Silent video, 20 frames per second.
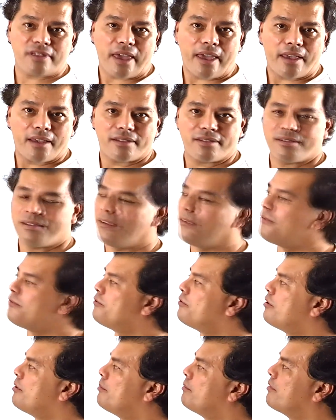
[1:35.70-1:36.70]
x
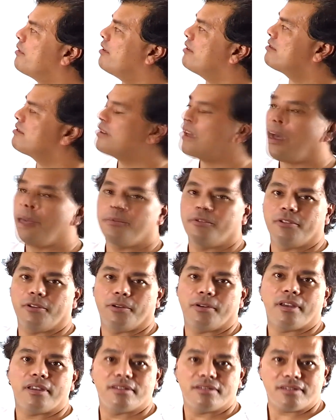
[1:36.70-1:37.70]
from its
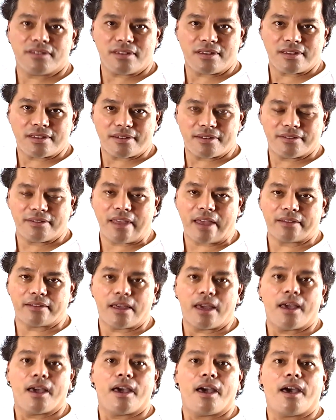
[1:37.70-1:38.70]
captor C, that
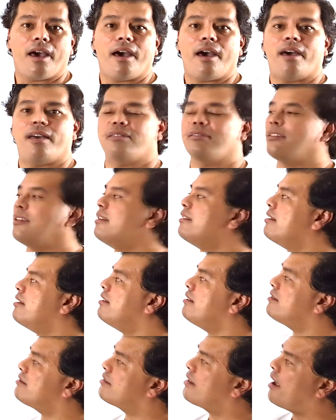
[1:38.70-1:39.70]
as it
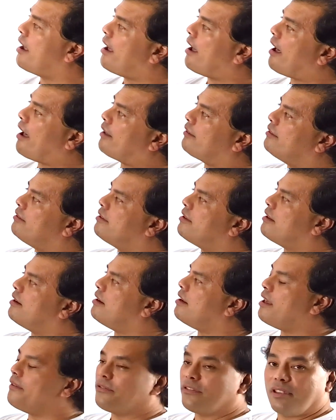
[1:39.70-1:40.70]
is at the
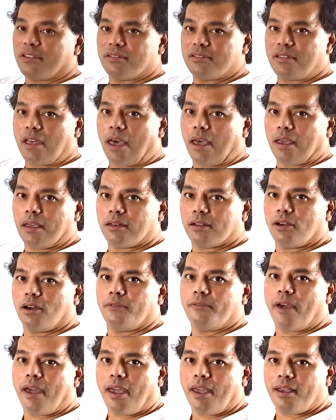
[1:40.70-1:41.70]
left side
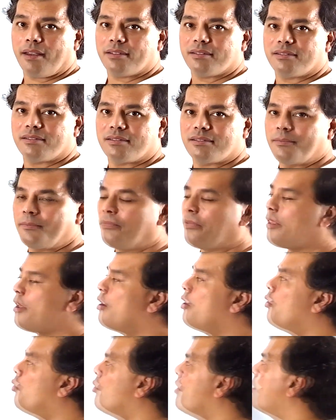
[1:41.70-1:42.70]
of x,
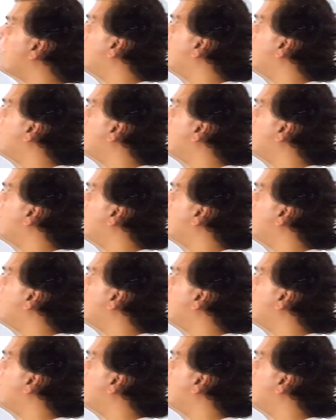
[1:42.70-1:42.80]
we are